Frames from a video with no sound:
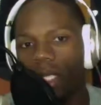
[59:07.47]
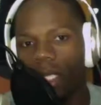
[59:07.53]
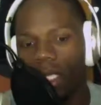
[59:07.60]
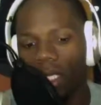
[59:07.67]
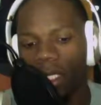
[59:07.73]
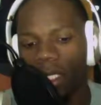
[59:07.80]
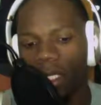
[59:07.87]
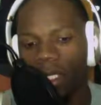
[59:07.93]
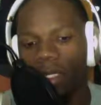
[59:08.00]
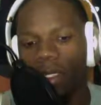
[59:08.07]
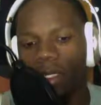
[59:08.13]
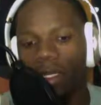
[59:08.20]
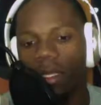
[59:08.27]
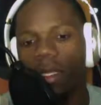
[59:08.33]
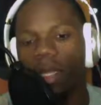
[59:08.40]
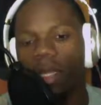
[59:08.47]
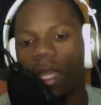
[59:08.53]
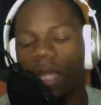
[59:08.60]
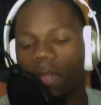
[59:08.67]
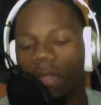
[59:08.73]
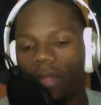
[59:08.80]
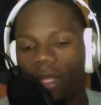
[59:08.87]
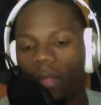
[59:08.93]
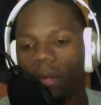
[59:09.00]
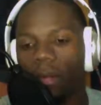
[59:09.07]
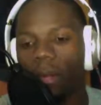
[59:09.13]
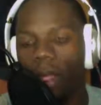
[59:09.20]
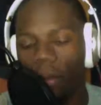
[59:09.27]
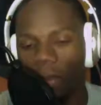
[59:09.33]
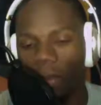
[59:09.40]
is. I
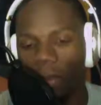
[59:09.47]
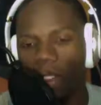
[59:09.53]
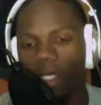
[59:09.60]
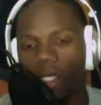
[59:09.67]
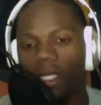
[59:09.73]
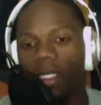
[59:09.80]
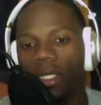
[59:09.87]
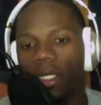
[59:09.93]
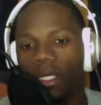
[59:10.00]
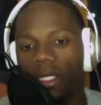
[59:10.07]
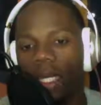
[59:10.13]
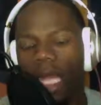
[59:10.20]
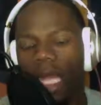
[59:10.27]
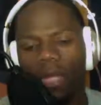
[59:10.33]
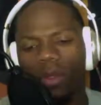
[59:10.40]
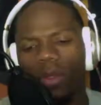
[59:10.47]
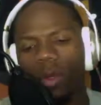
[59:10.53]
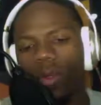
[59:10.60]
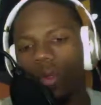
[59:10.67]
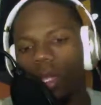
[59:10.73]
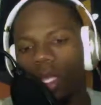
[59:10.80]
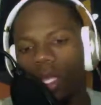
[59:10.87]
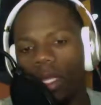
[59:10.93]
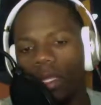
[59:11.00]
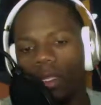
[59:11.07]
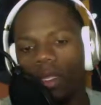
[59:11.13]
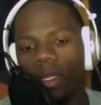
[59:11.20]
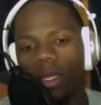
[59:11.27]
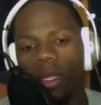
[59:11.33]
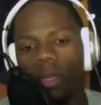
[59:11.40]
think Peppers is. Like, I don't know
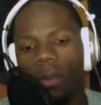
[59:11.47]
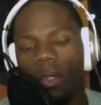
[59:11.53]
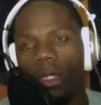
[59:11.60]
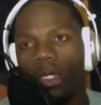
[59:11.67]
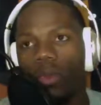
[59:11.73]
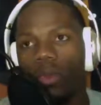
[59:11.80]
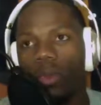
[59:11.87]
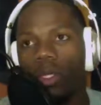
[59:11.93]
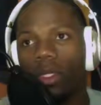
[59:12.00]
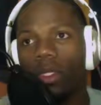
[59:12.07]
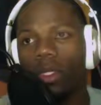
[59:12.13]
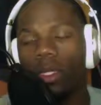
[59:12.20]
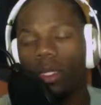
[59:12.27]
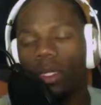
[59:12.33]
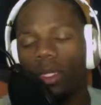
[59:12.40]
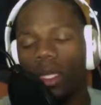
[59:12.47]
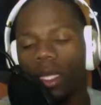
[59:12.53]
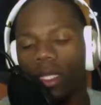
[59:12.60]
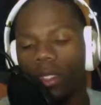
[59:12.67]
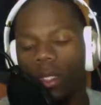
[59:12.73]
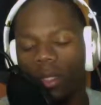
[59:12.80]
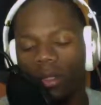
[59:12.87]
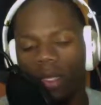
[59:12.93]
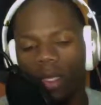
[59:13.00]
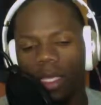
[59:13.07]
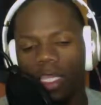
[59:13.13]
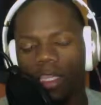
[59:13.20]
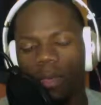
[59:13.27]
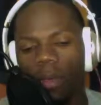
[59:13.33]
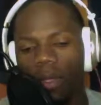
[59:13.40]
when, because with Hester, I think
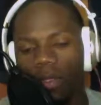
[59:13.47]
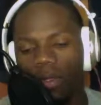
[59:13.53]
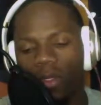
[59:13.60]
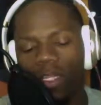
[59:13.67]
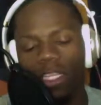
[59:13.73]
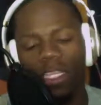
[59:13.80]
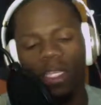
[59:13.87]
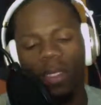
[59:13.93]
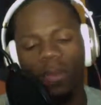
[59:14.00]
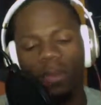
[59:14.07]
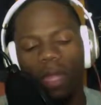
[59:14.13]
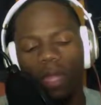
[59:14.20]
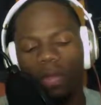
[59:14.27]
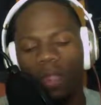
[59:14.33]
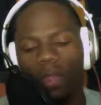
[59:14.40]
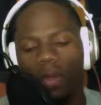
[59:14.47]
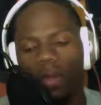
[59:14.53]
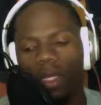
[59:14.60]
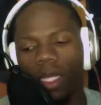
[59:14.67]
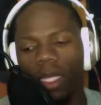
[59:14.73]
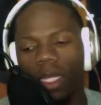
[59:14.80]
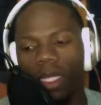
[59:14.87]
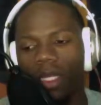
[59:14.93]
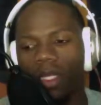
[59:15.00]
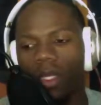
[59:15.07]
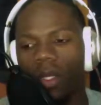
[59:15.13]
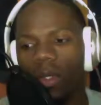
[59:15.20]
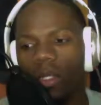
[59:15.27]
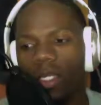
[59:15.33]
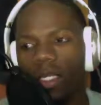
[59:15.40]
it's special team, I think related,
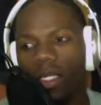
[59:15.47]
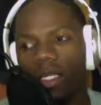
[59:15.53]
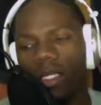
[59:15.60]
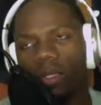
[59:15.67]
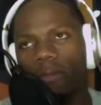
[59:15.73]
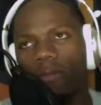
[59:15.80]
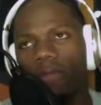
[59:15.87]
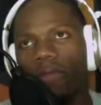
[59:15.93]
so it's